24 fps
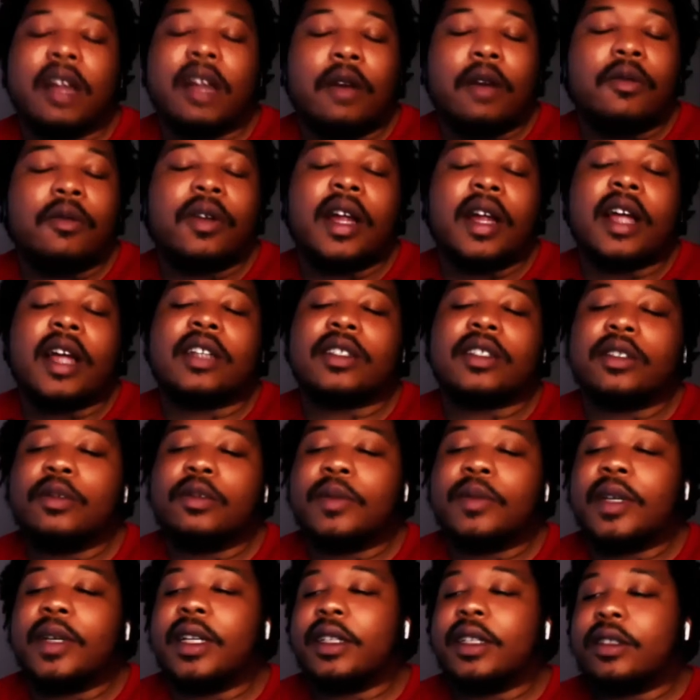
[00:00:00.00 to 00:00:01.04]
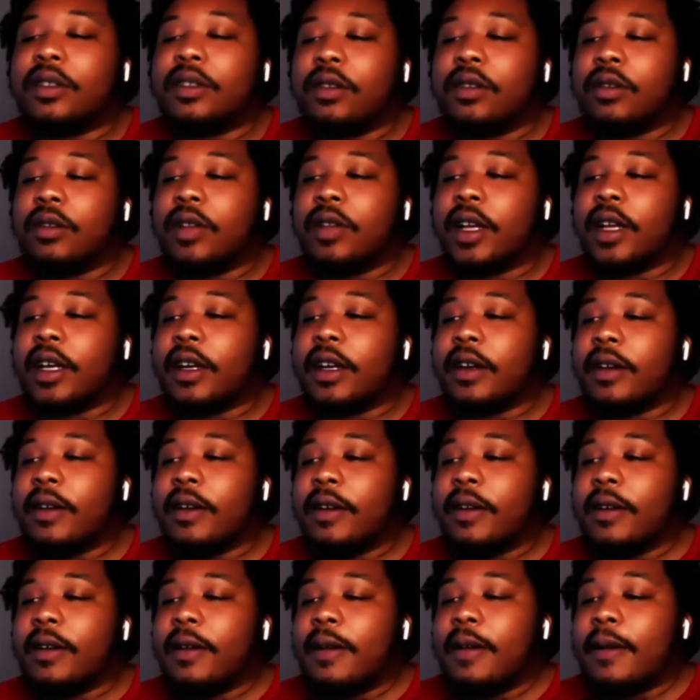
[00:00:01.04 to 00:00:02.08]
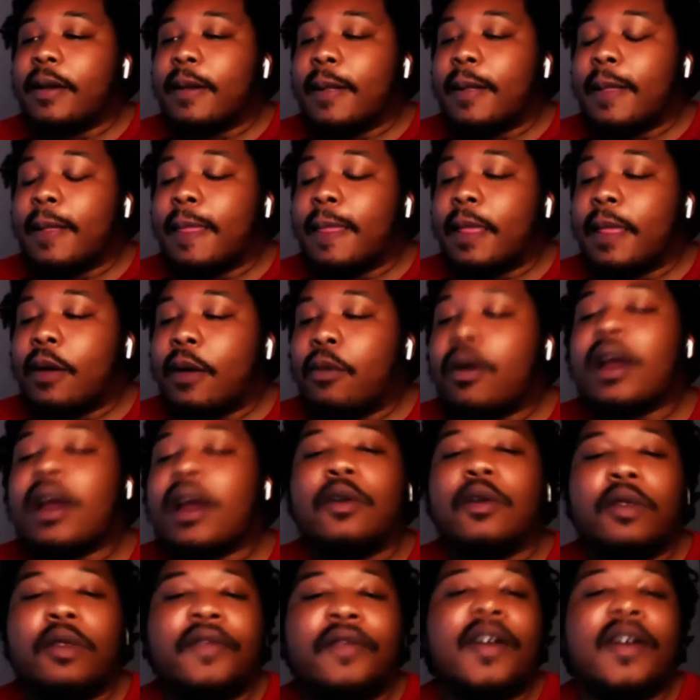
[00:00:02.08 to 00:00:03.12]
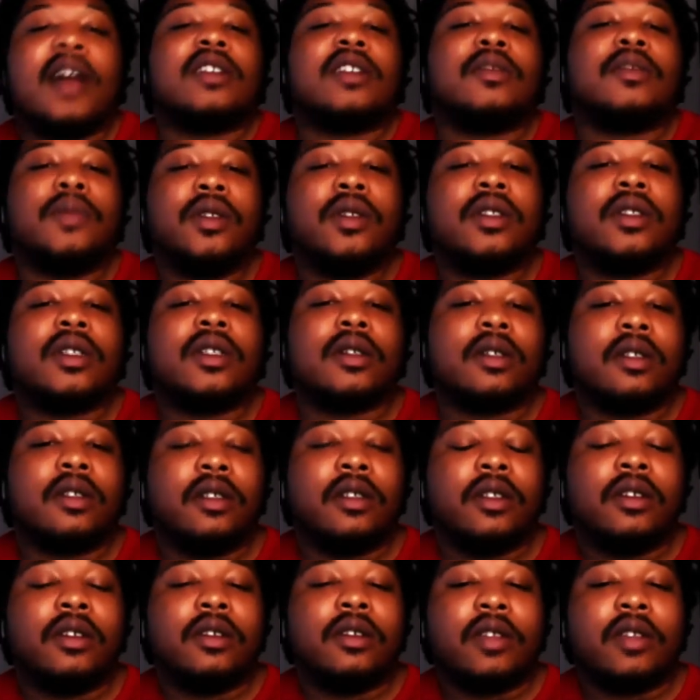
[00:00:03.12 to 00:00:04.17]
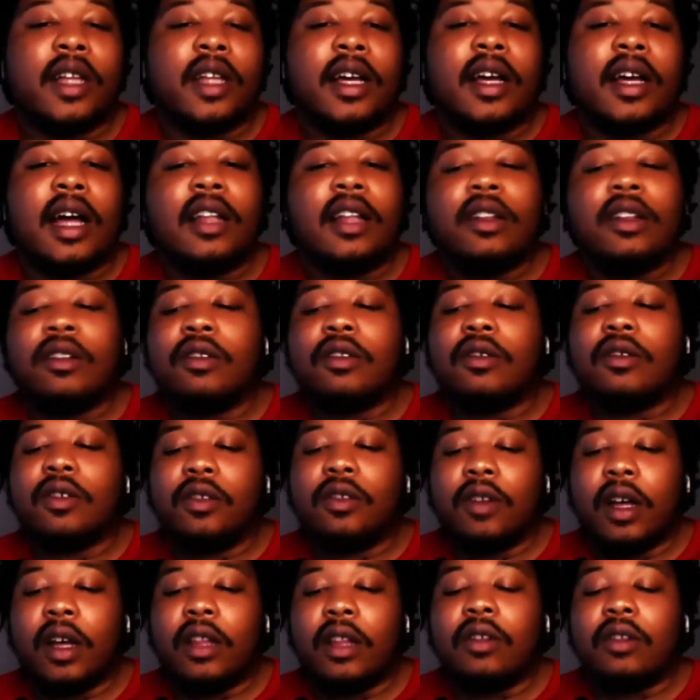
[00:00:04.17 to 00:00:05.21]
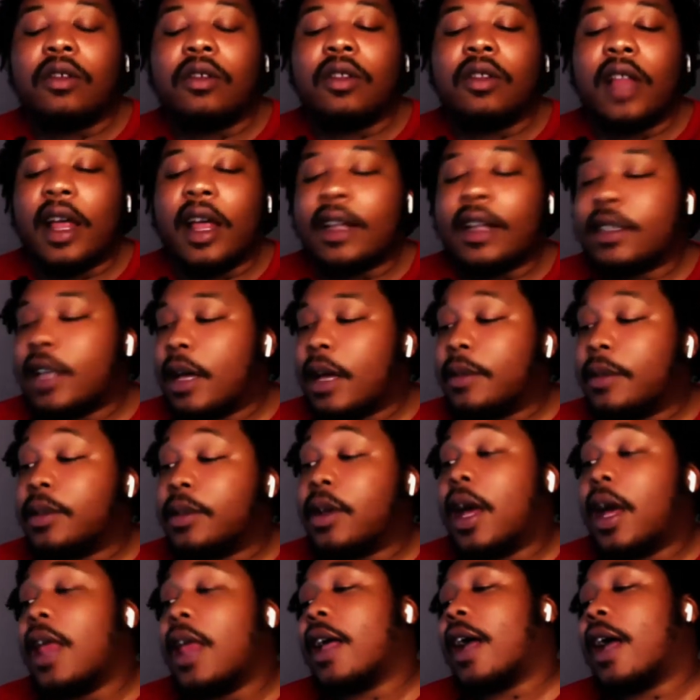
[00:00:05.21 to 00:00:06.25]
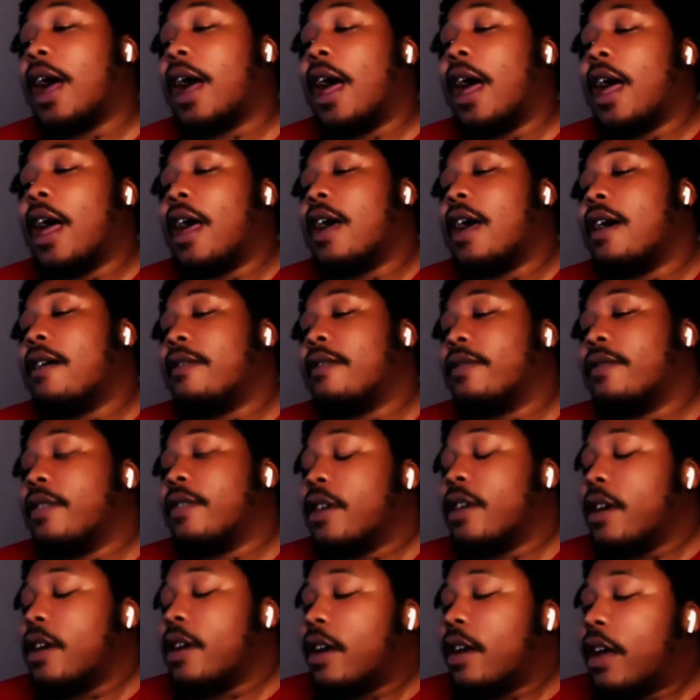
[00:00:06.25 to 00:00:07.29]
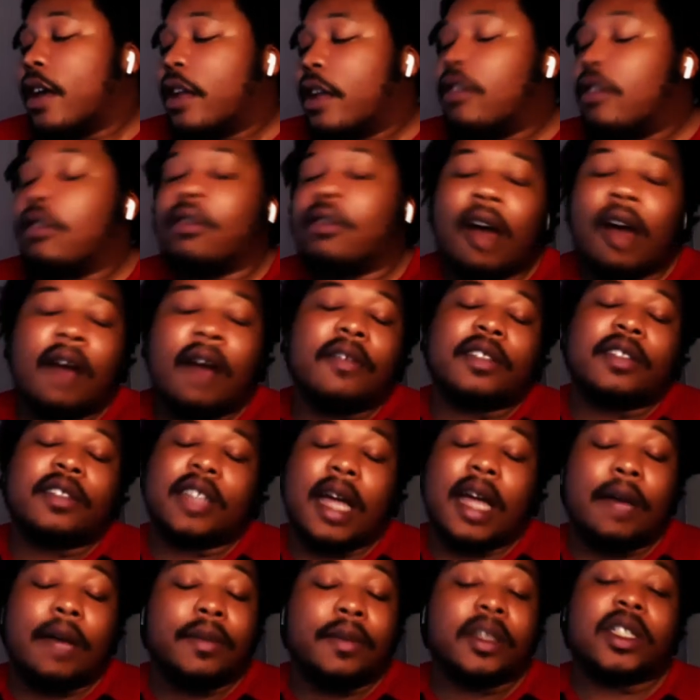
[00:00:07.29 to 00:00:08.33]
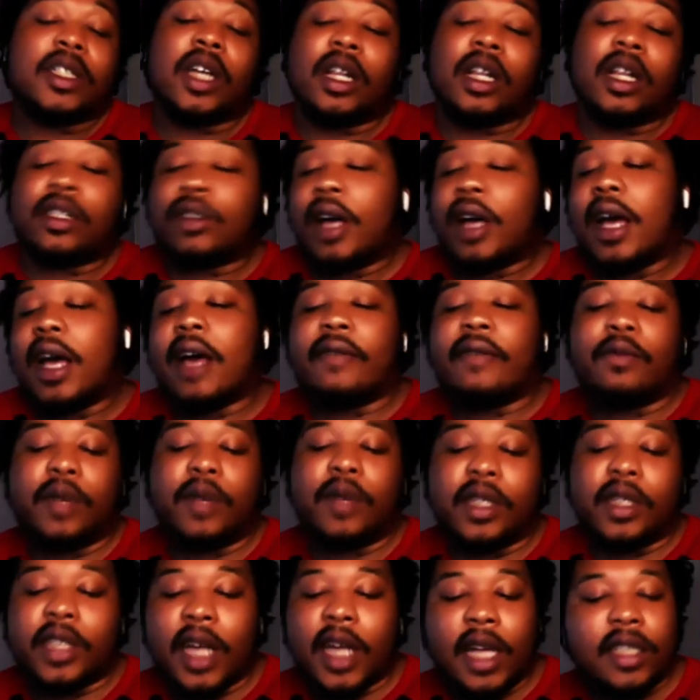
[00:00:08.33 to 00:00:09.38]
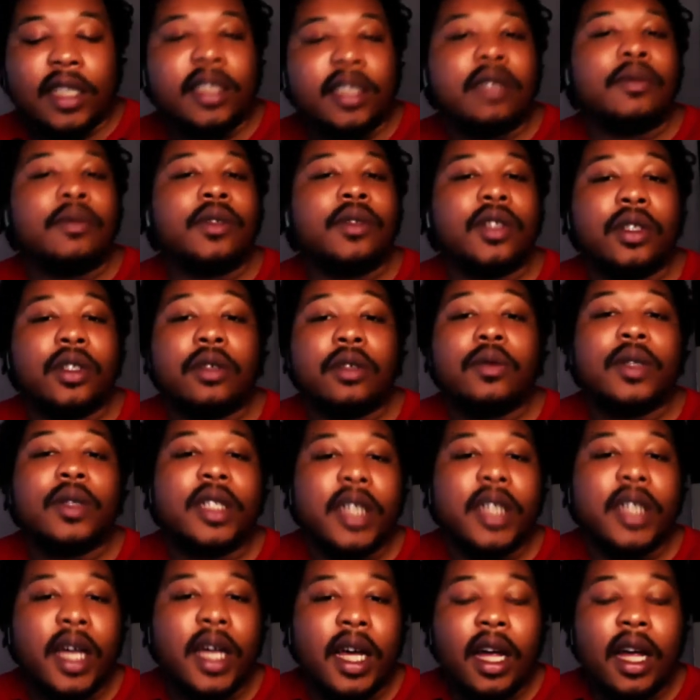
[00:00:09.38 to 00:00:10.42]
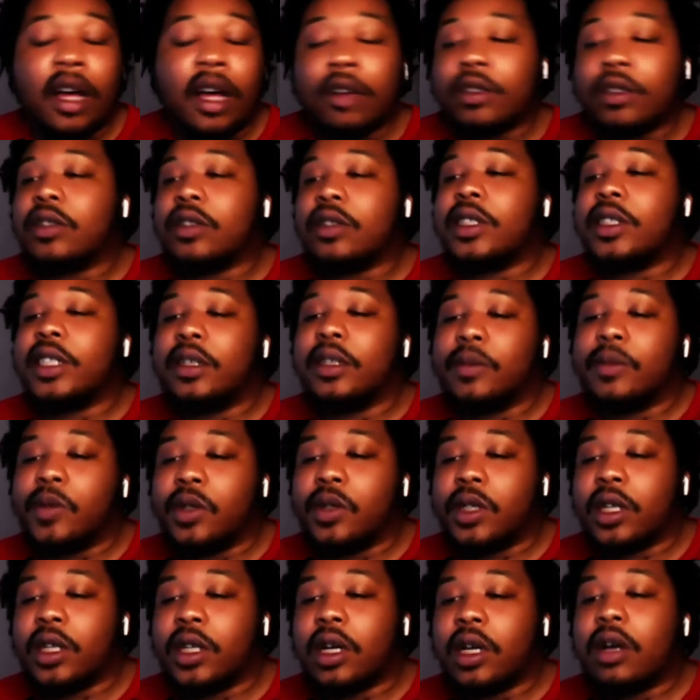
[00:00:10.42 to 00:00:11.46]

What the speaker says: want to ask you, man. So like, where can we find your music? Like I know a lot of times. So I have, obviously I'm in China, so I have WeChat. I see your music on WeChat. I also see your music